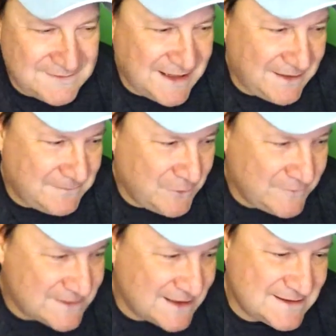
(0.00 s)
can't
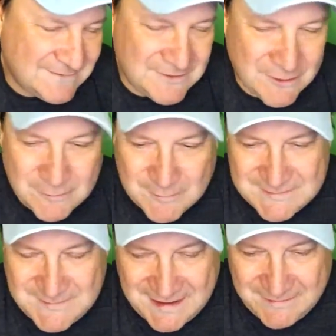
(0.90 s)
do Zaitsev. No one wants
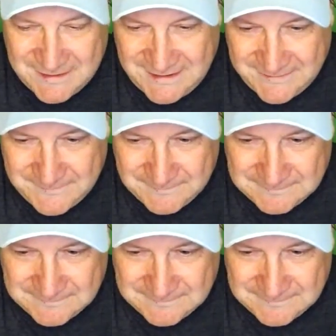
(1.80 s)
to pay that money to him.